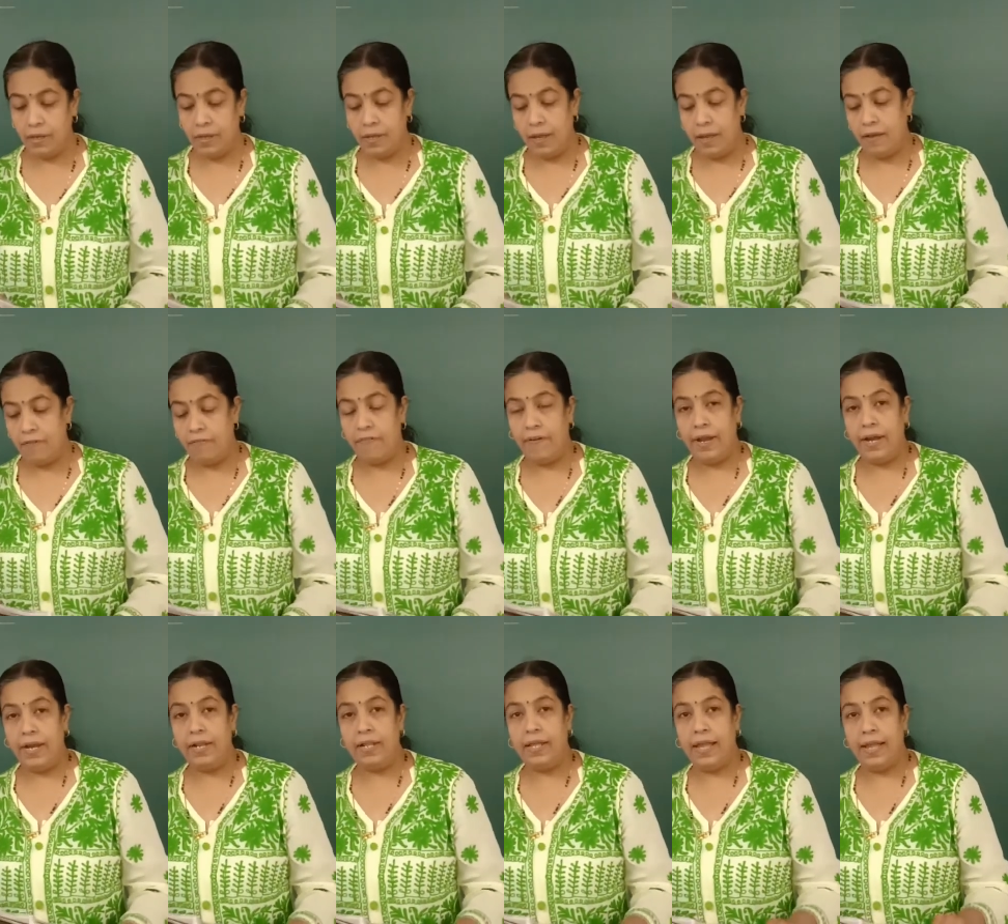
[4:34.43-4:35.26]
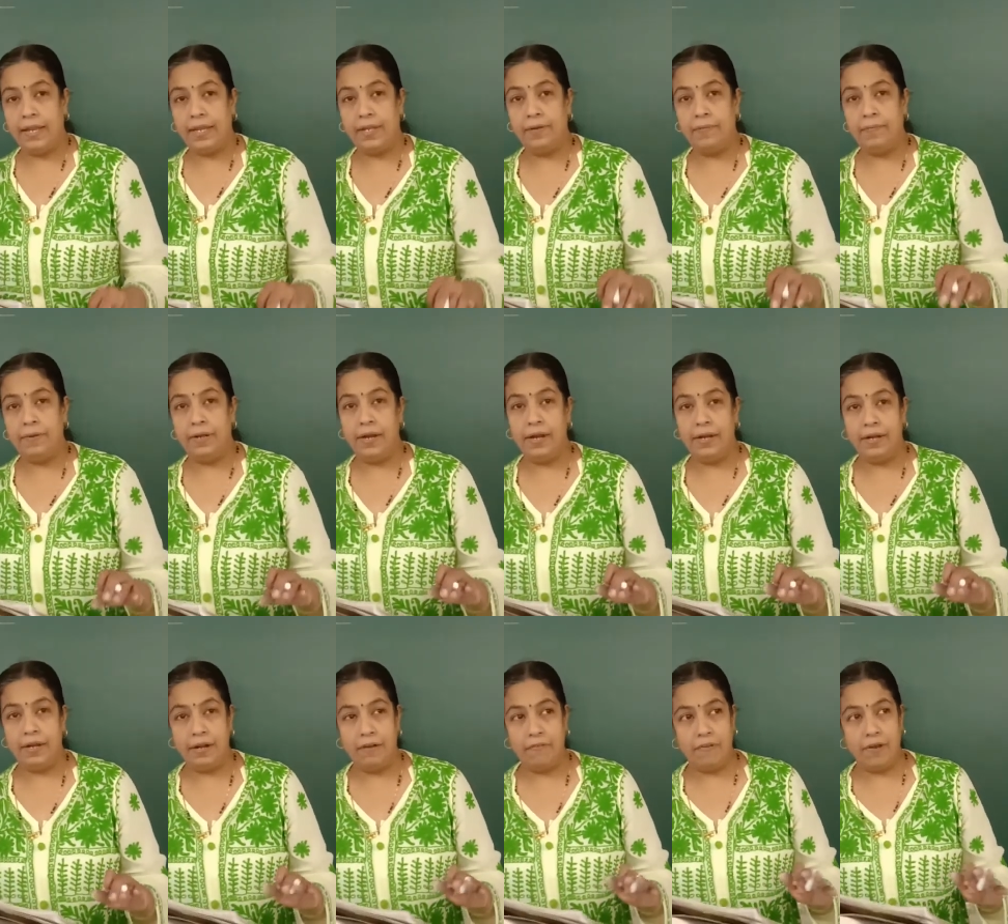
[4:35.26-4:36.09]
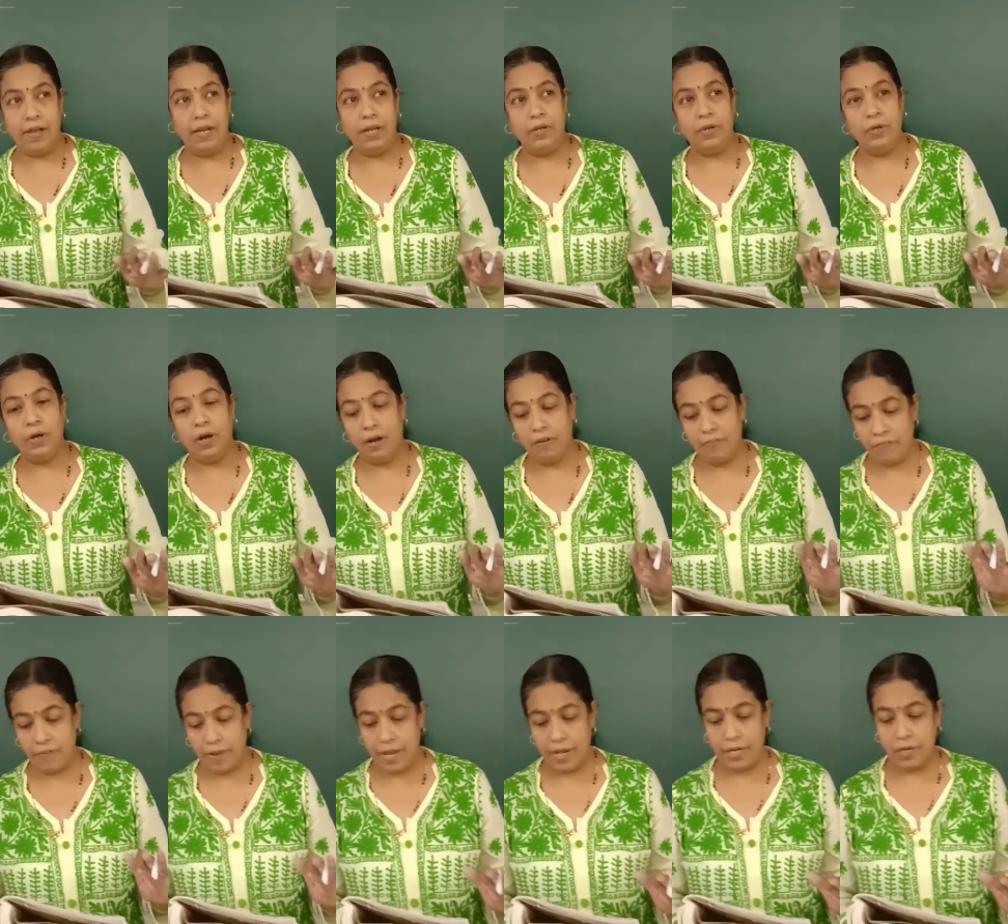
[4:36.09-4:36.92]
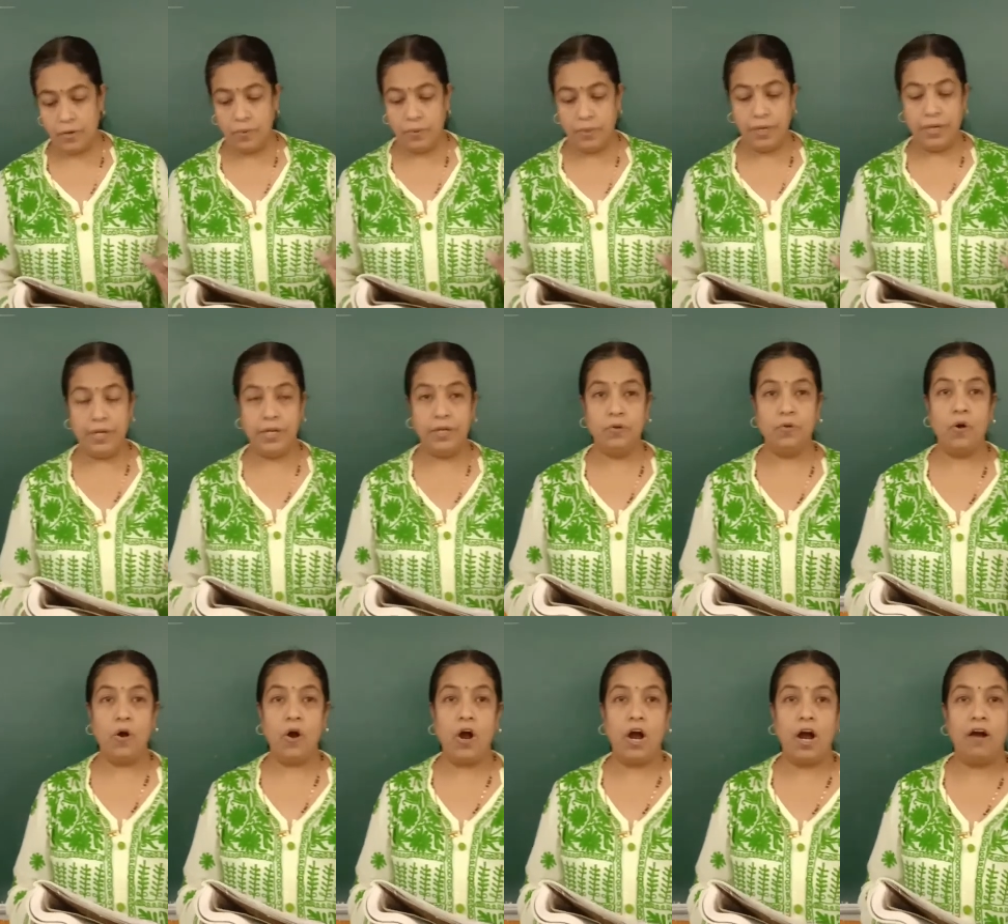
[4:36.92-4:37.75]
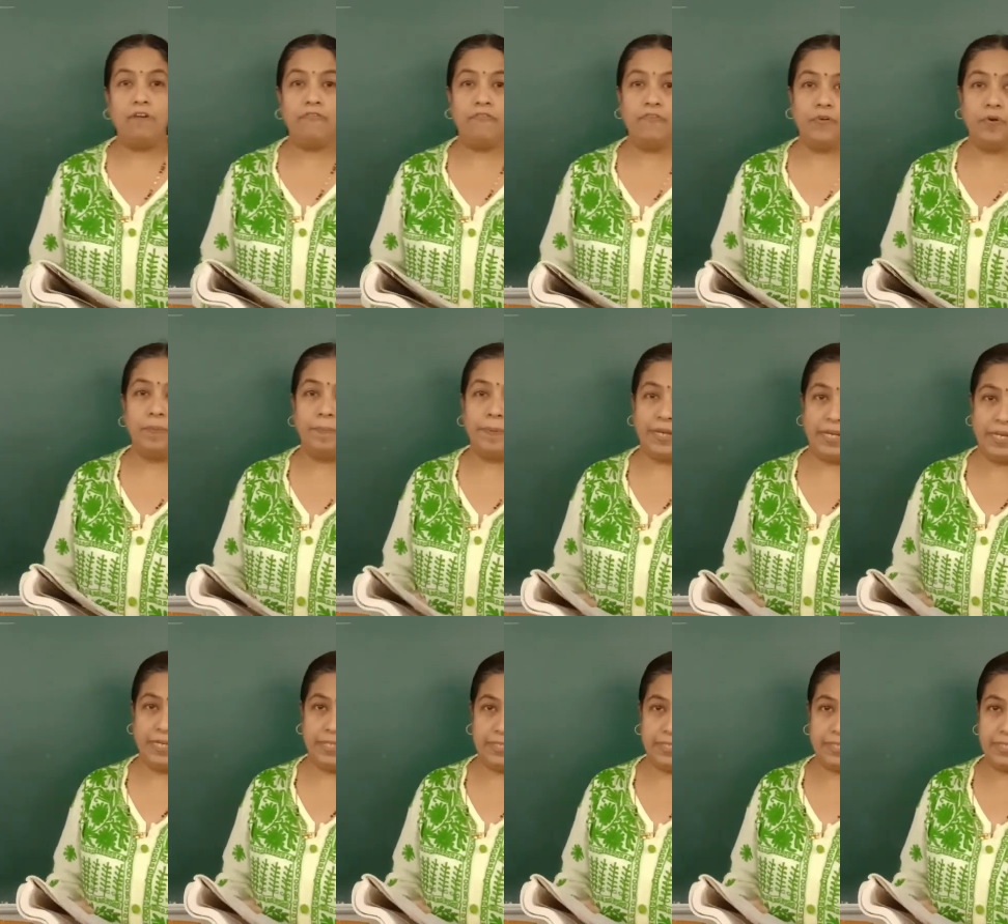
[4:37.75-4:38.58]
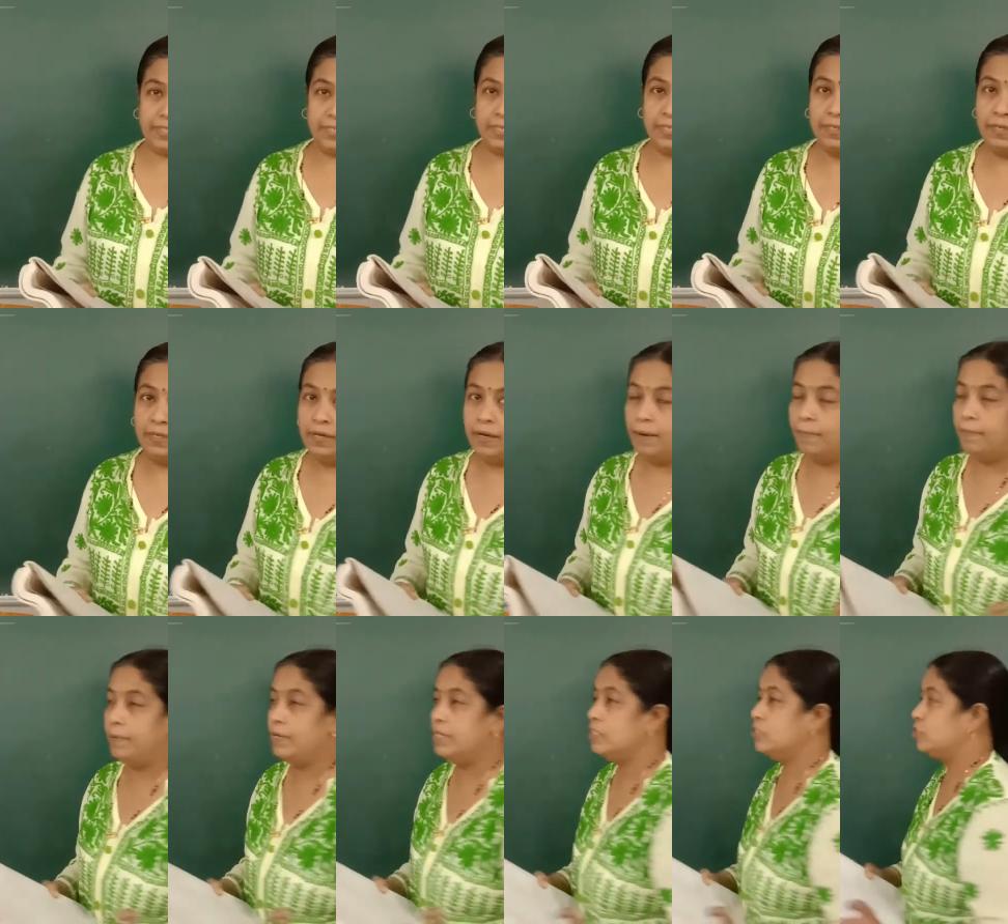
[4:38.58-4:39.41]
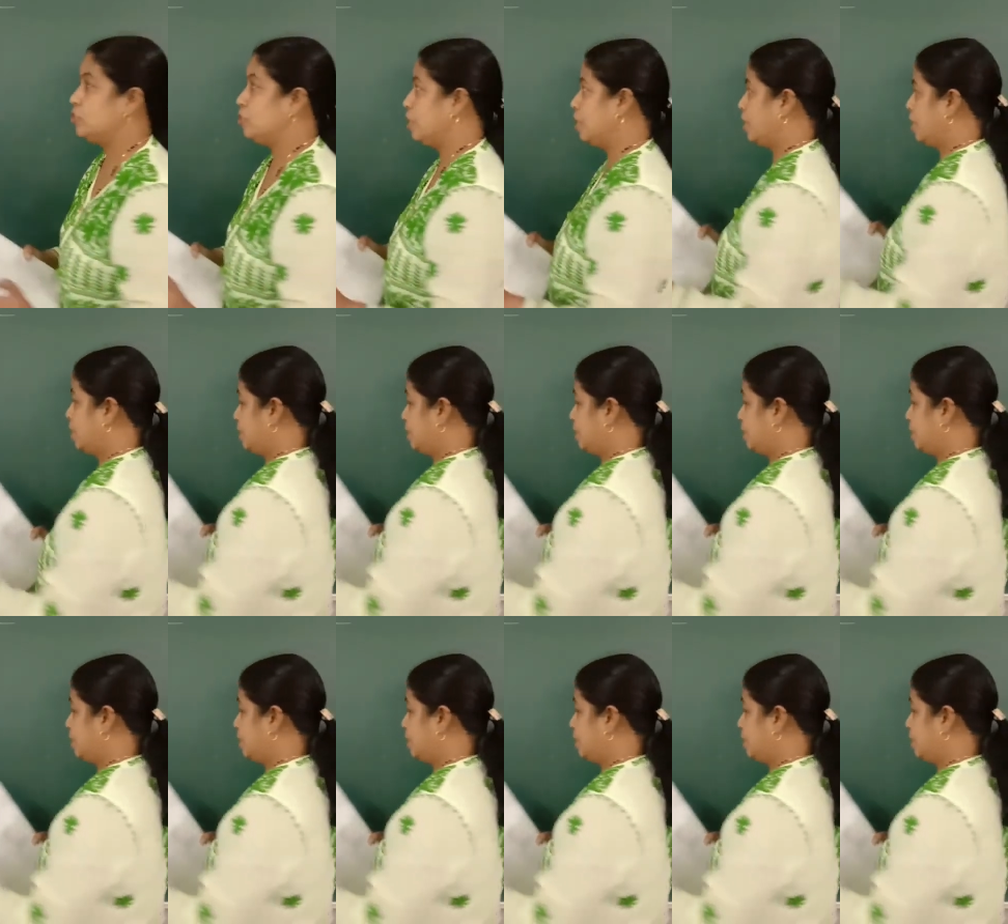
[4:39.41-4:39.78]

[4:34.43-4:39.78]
Find the accumulated value of annuity due of rupees. Means here